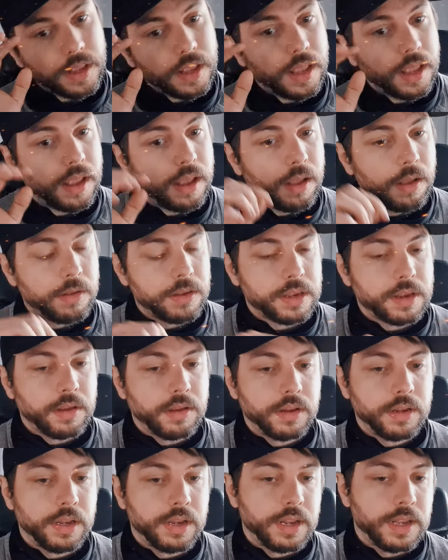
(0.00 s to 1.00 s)
Yeah, how's it
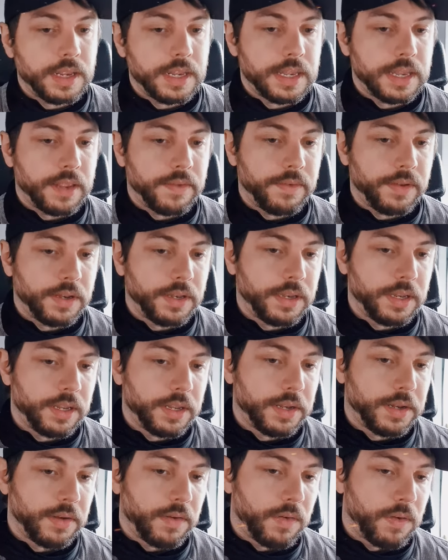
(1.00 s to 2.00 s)
going today?
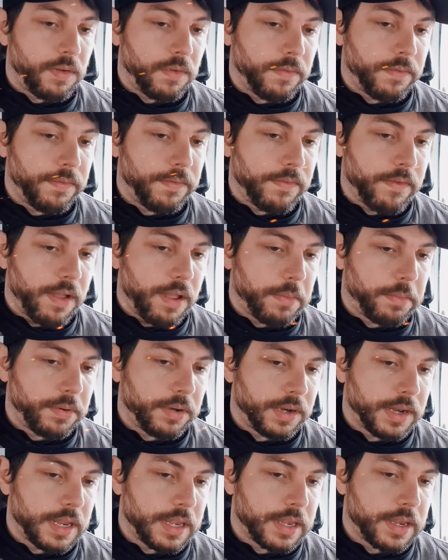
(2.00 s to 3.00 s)
17th of
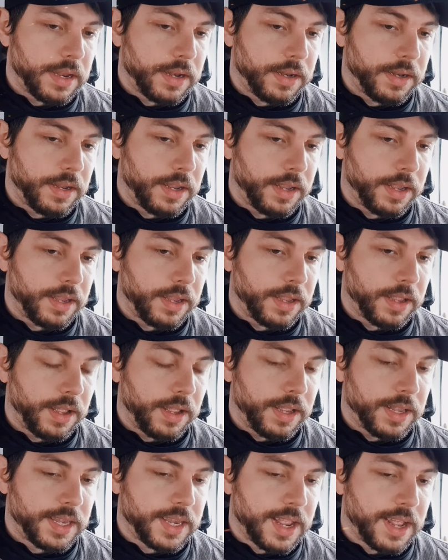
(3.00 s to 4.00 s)
February, Sunday,
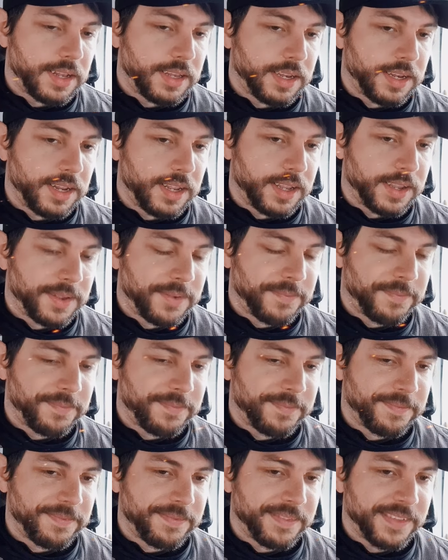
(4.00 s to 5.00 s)
Saturday.
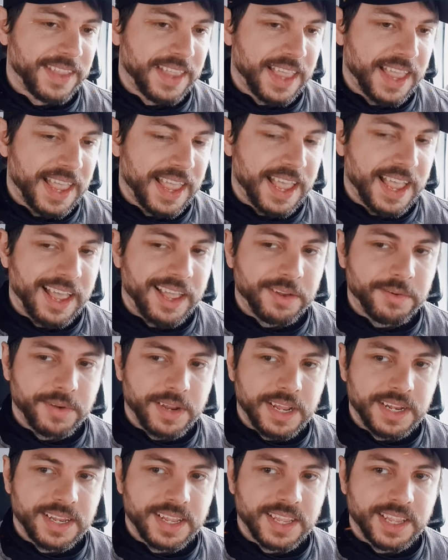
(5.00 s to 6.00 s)

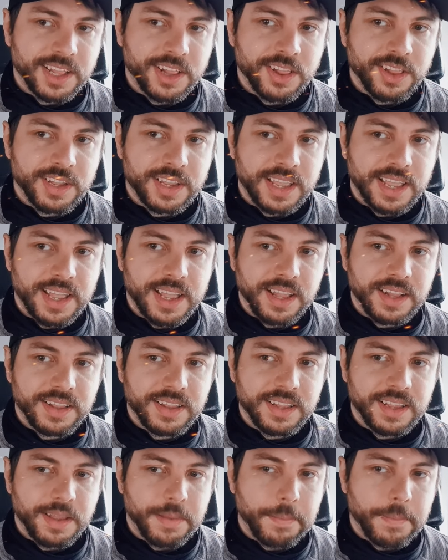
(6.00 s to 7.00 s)
Anyway, I take a look
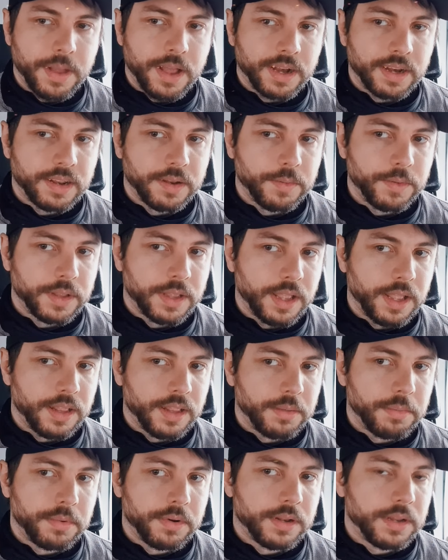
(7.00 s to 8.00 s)
at the market, what
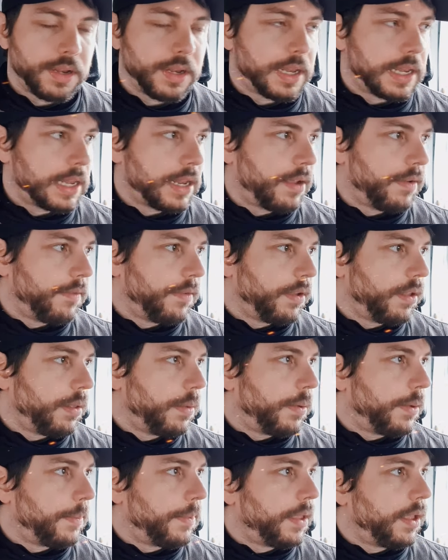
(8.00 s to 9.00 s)
kind of opportunities are
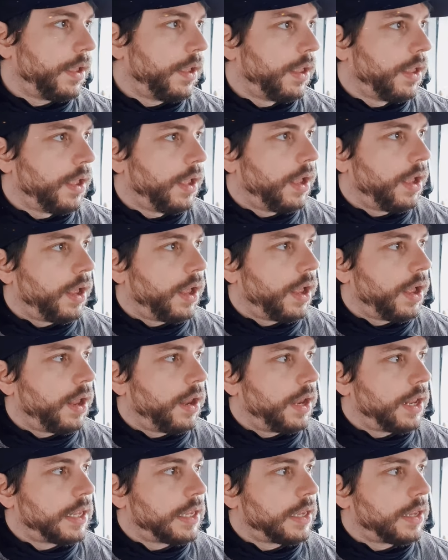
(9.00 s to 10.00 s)
available there.
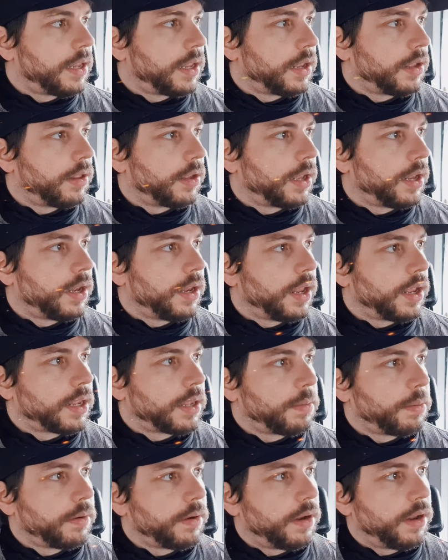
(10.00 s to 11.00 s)
Let's take a look at the
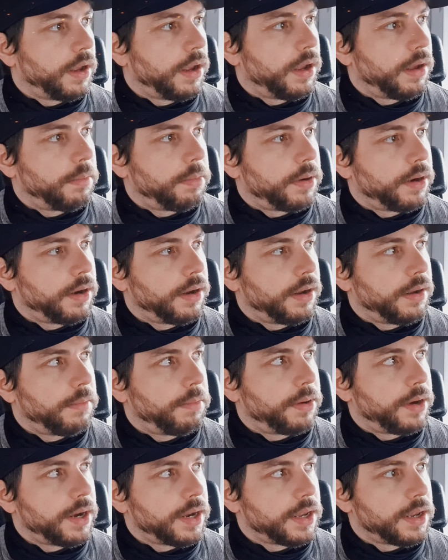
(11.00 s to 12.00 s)
next
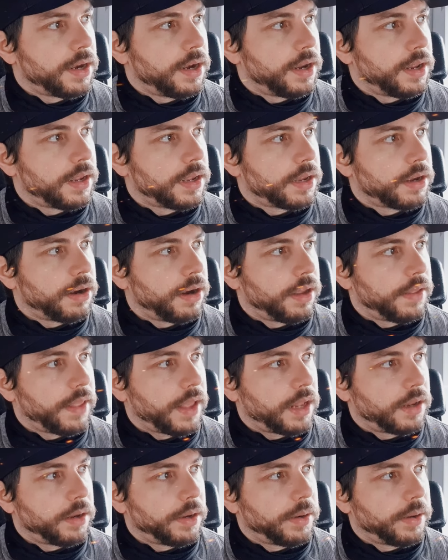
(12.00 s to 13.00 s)
press release. Right,
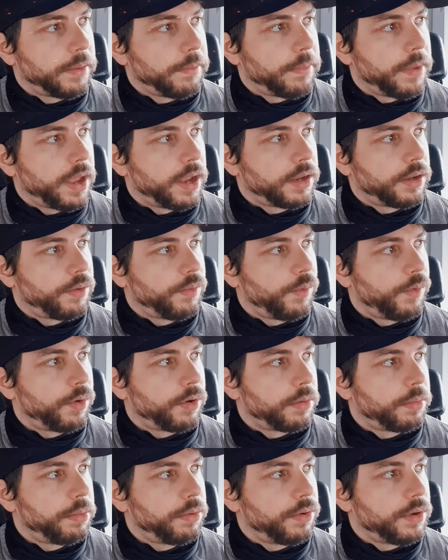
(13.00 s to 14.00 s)
that will be back to
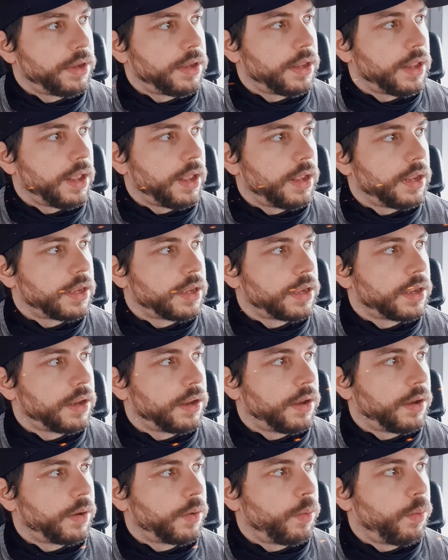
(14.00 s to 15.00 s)
work boost as
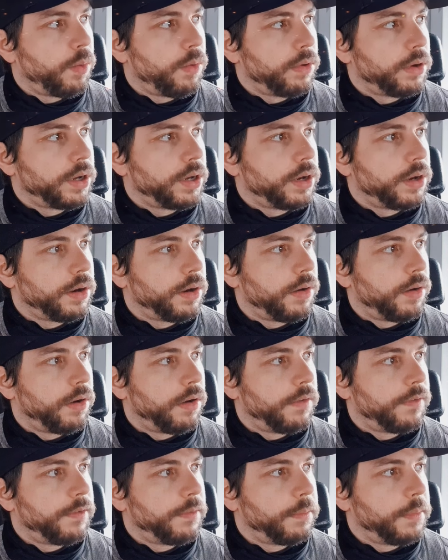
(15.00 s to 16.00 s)
a quarter
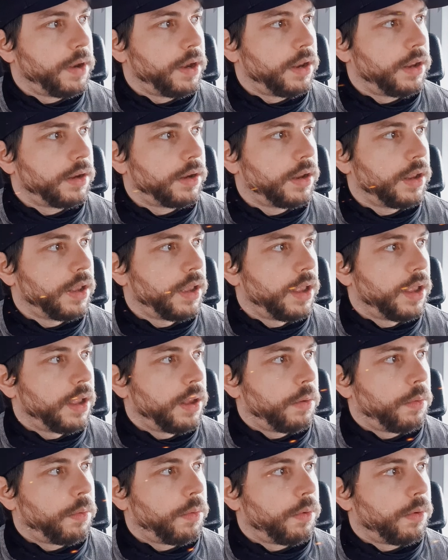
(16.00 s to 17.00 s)
of a million
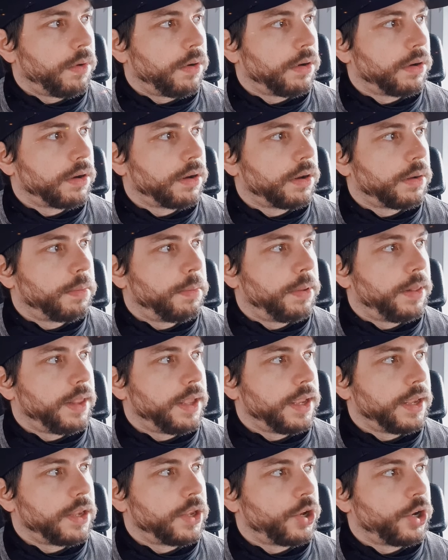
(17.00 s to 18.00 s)

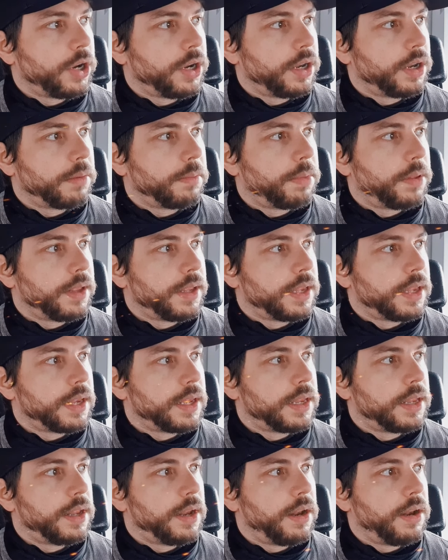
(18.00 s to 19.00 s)
workplace training
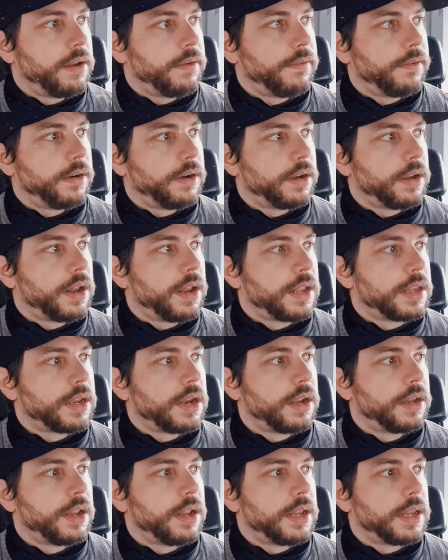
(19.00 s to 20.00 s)
places delivered. Let's
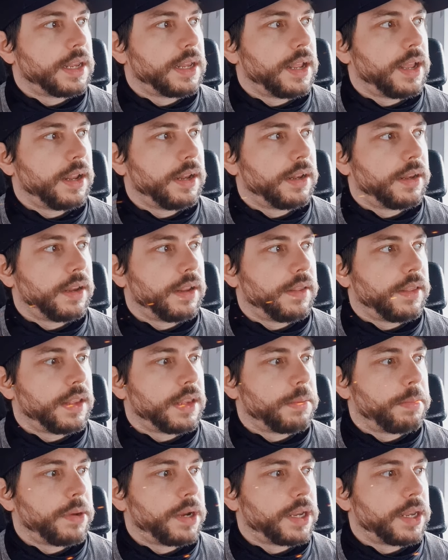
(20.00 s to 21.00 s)
try to understand that
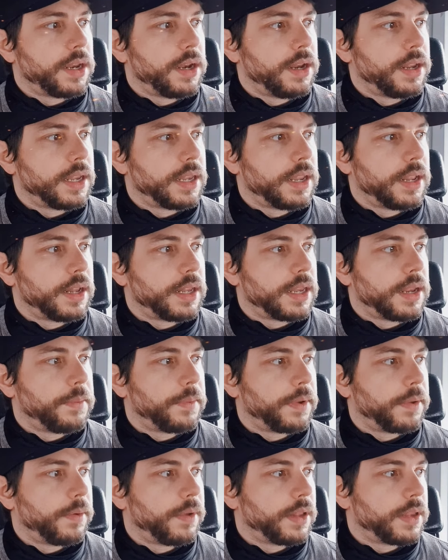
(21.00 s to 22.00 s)
this press release and
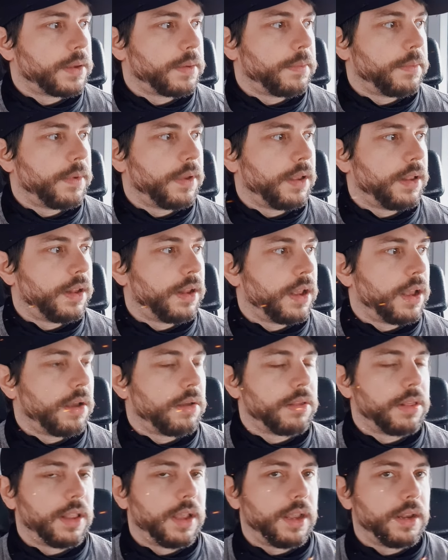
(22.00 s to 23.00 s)
something else has been
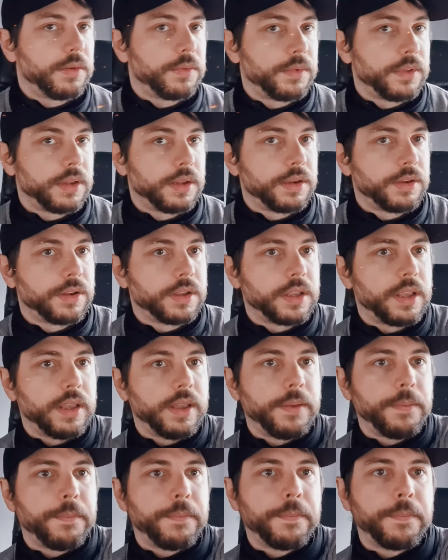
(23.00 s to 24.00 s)
outlined within the UK.